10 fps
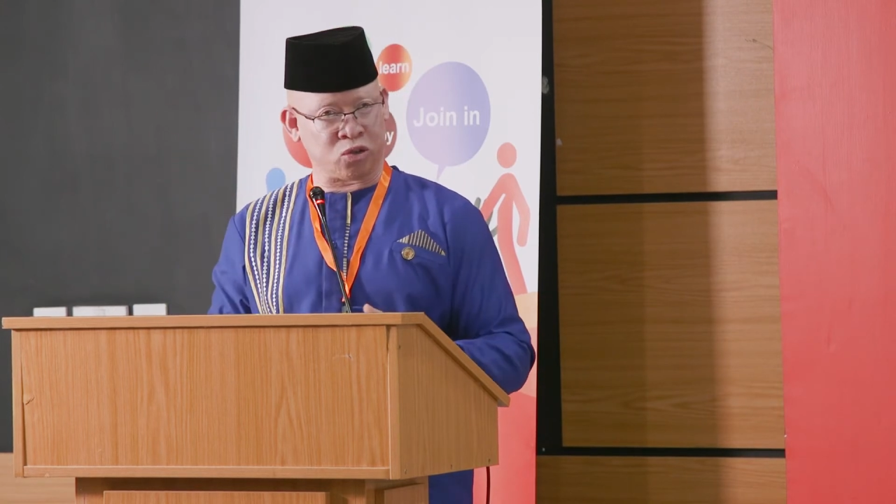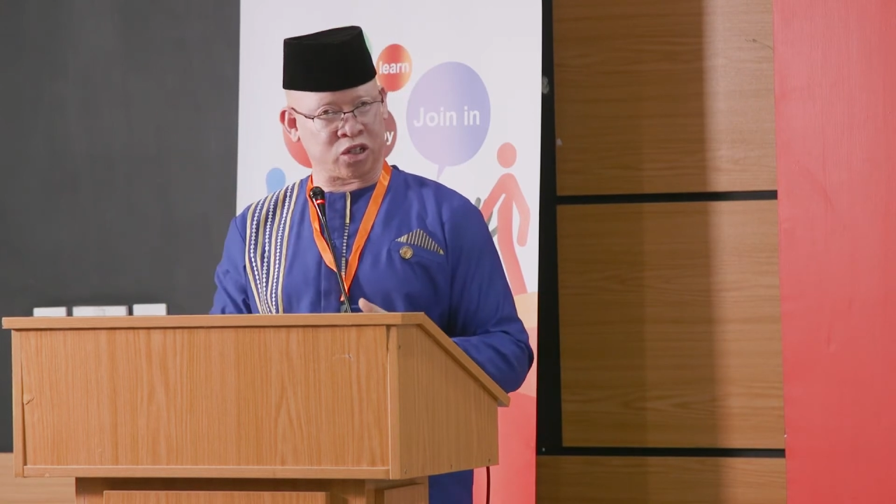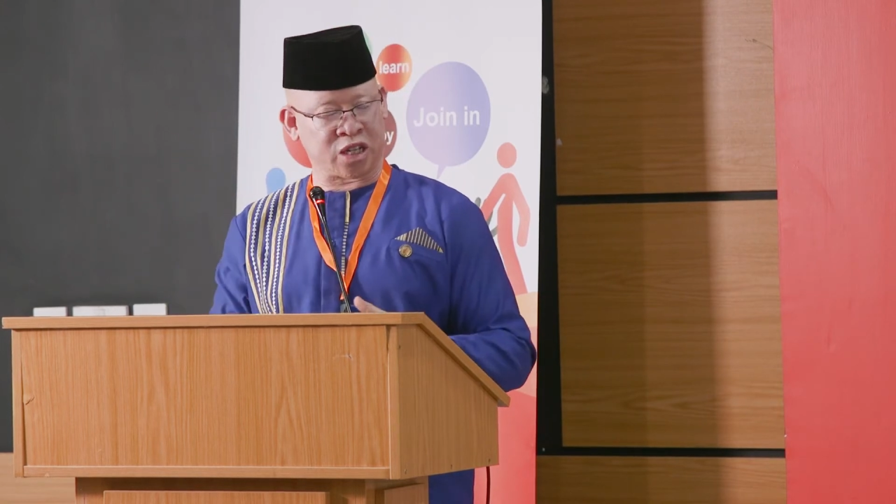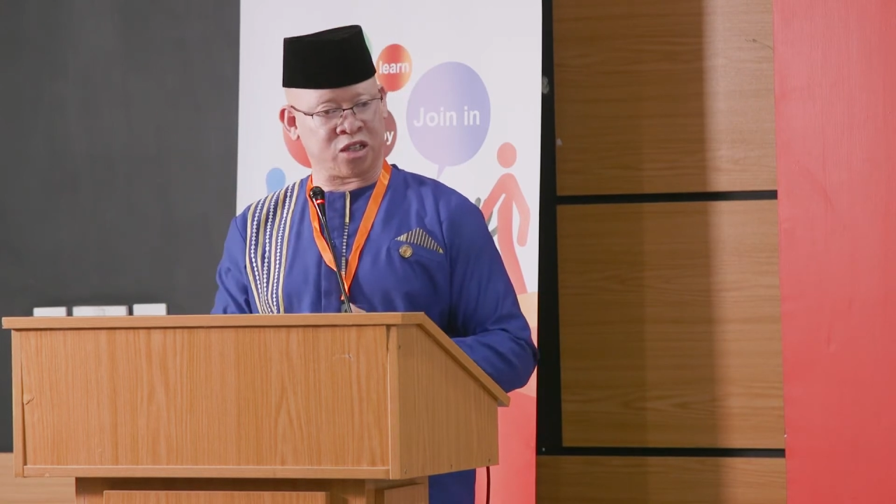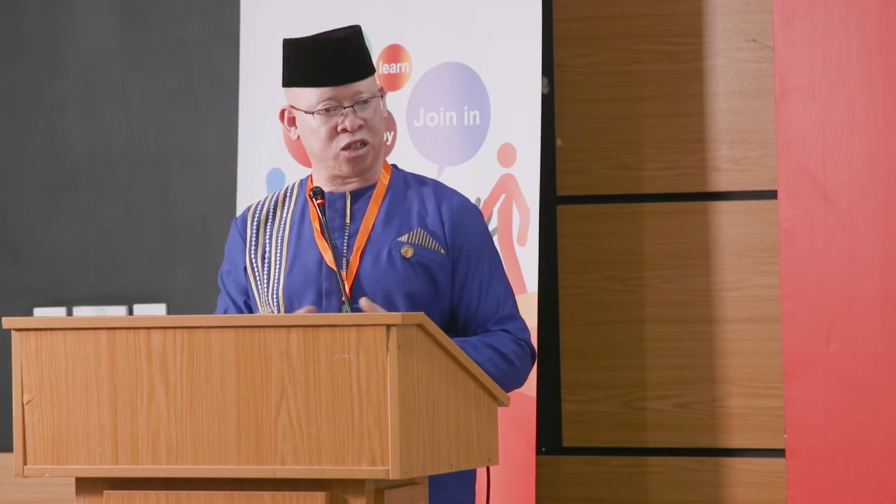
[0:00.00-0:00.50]

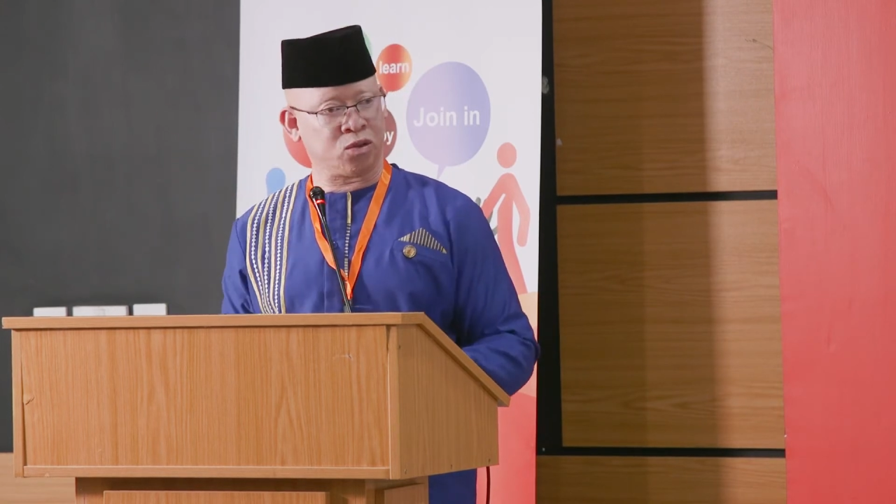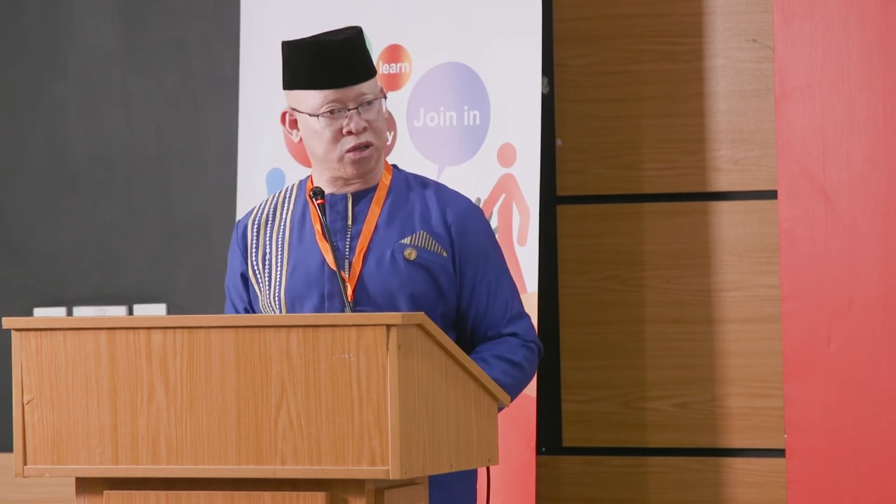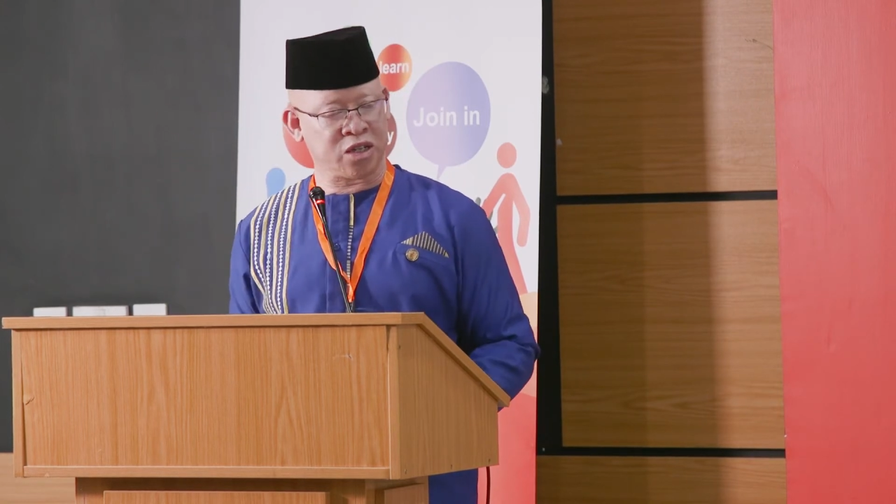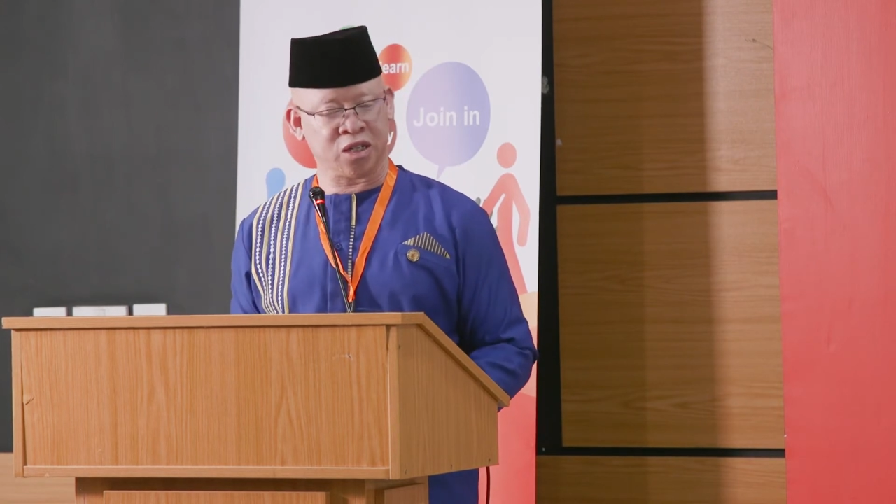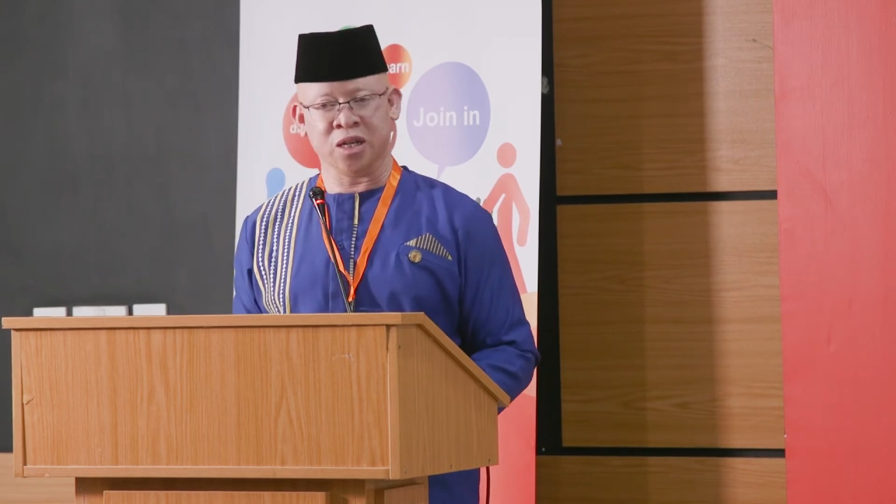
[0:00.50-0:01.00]
not
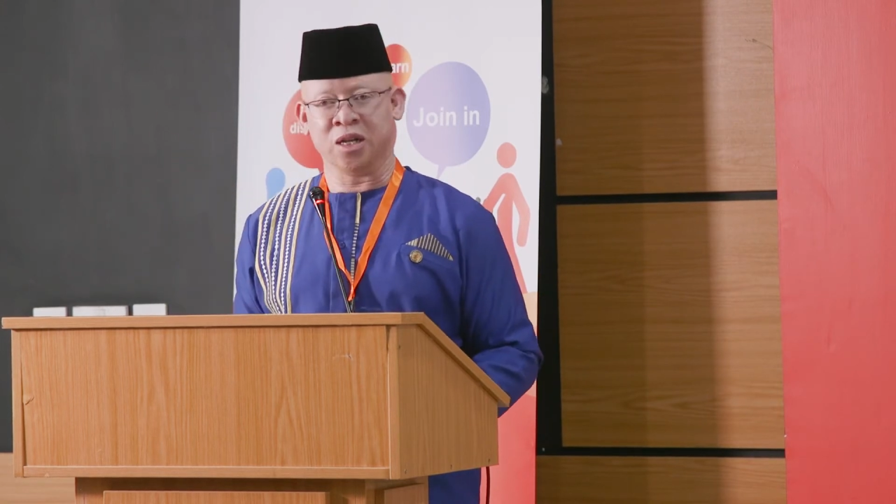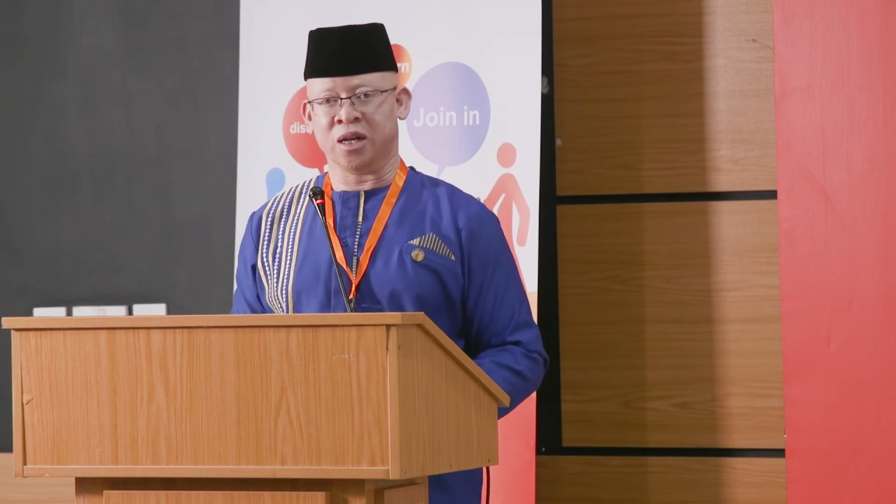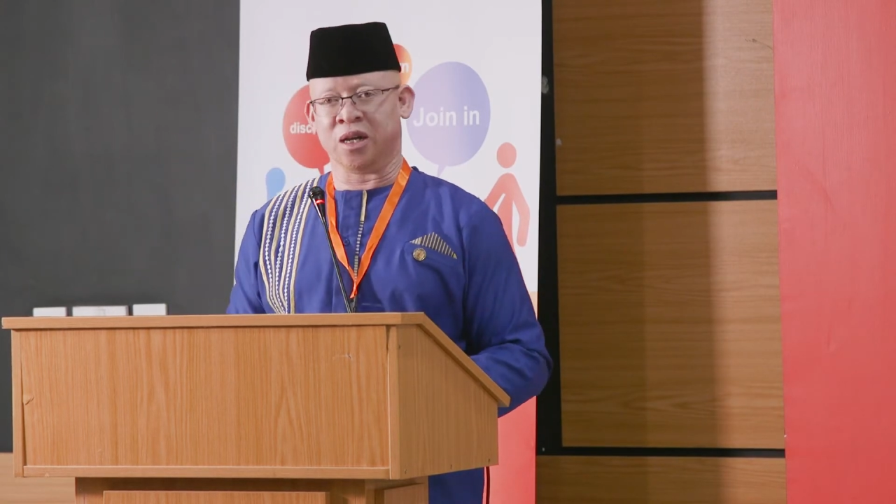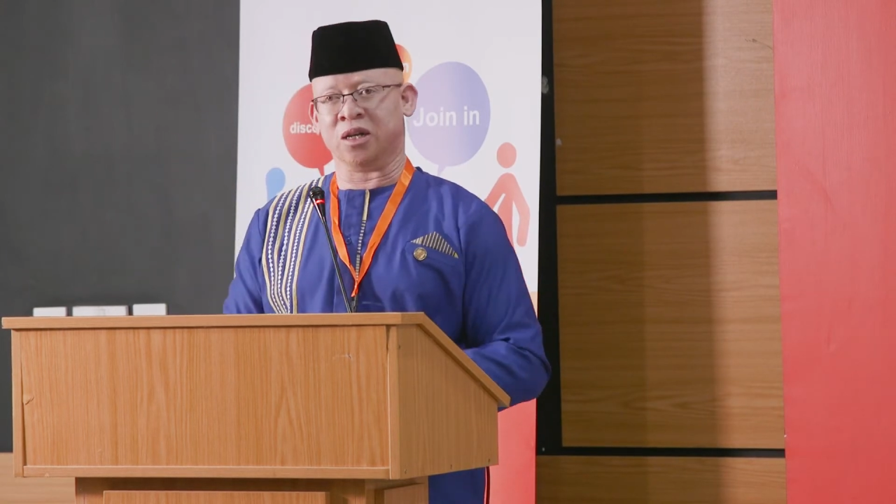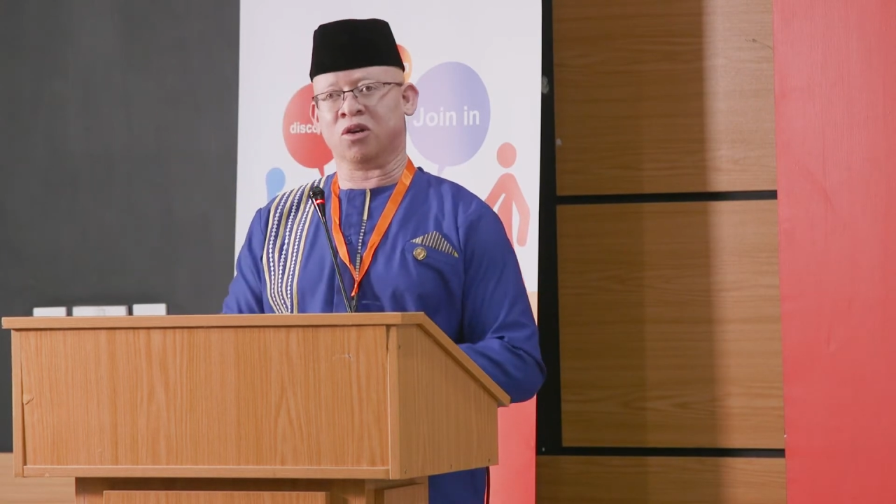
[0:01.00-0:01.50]
articulate,
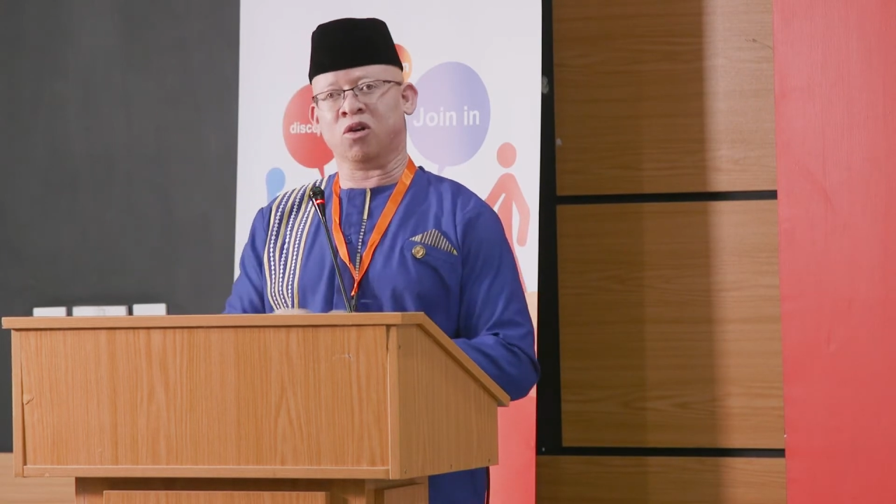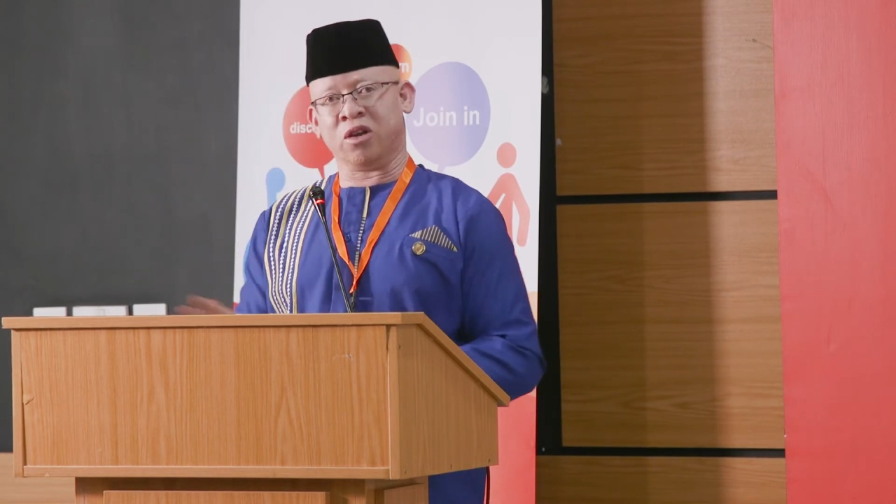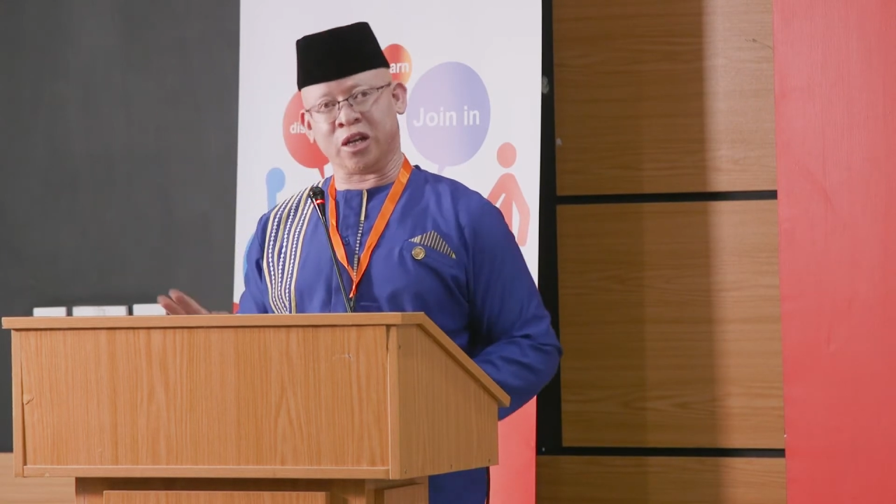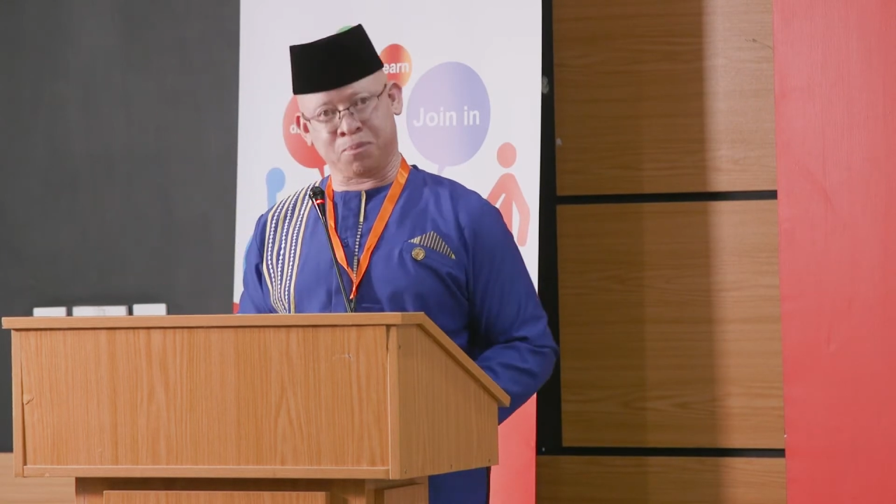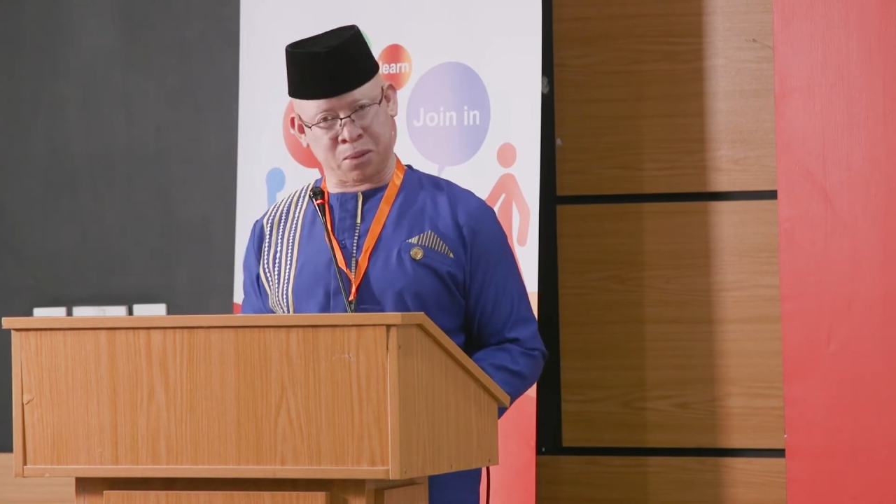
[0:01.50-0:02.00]
and
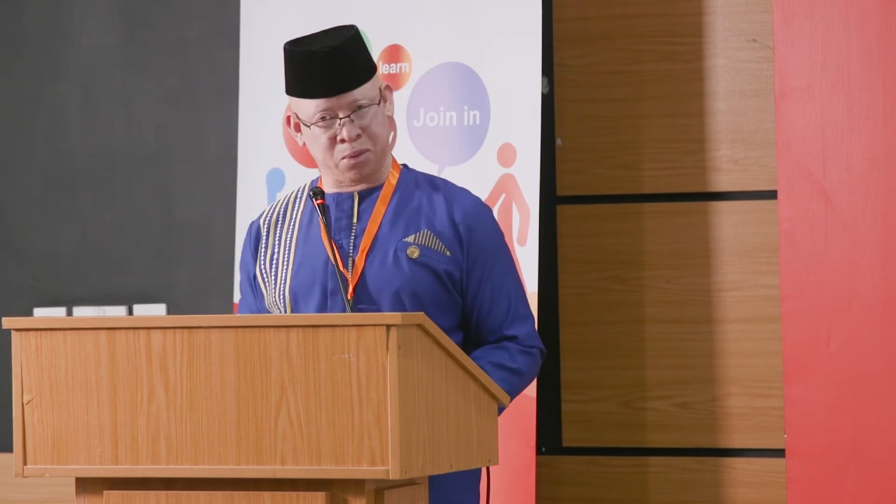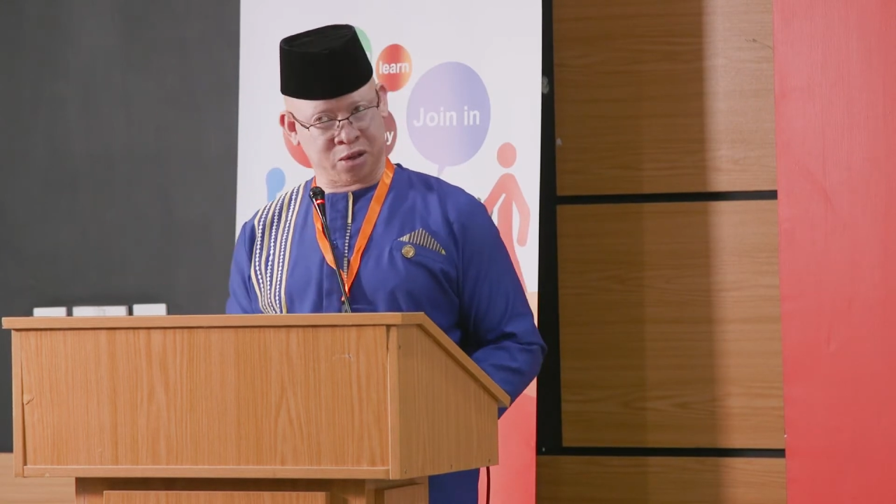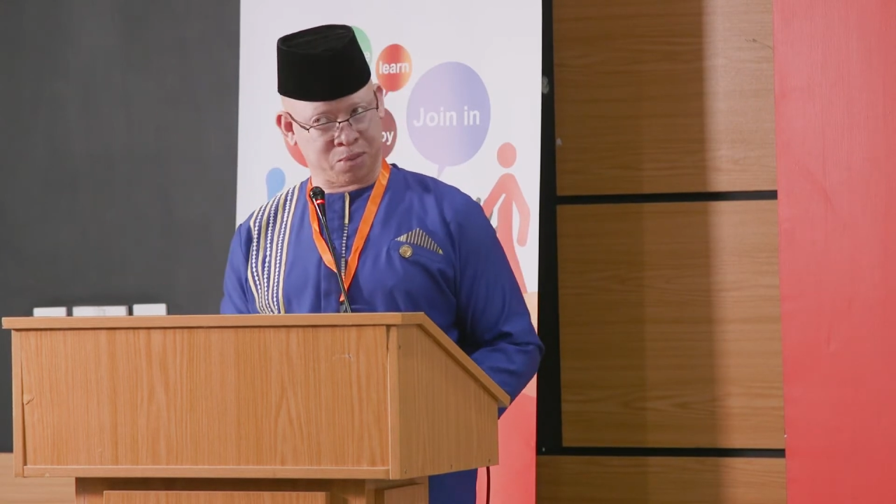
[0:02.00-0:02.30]
call that public